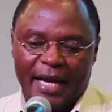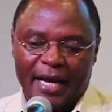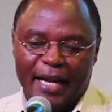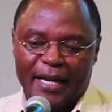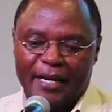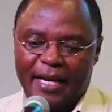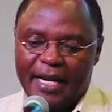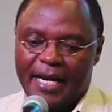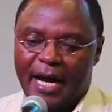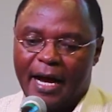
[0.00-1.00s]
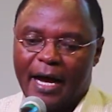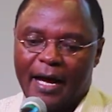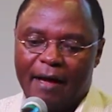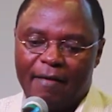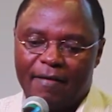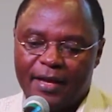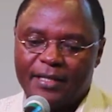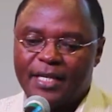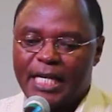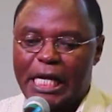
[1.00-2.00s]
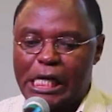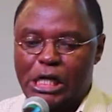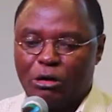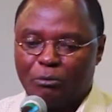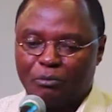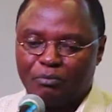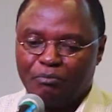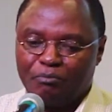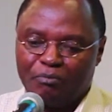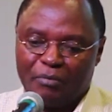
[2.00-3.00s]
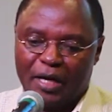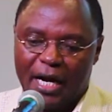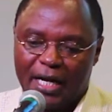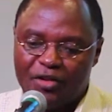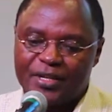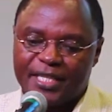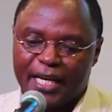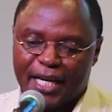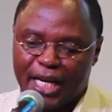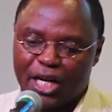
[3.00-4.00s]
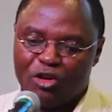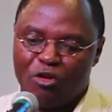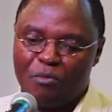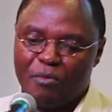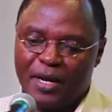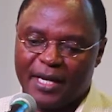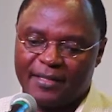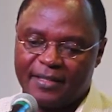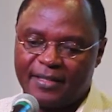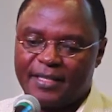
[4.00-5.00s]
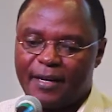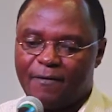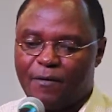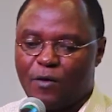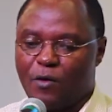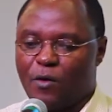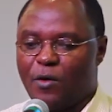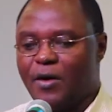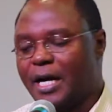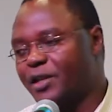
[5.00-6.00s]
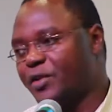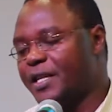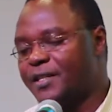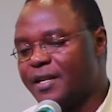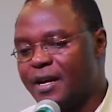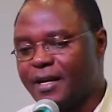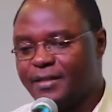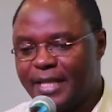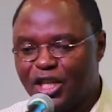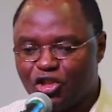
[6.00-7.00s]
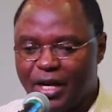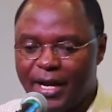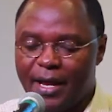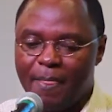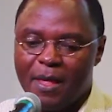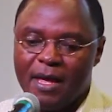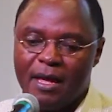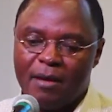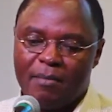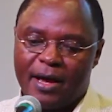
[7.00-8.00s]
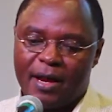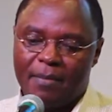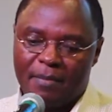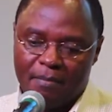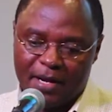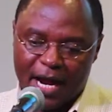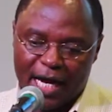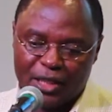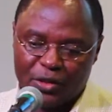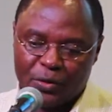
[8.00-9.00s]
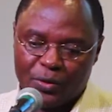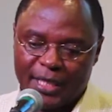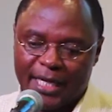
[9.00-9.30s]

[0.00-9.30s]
And uh, this kingdom, uh, Christian kingdom, existed for at least a century, but it began to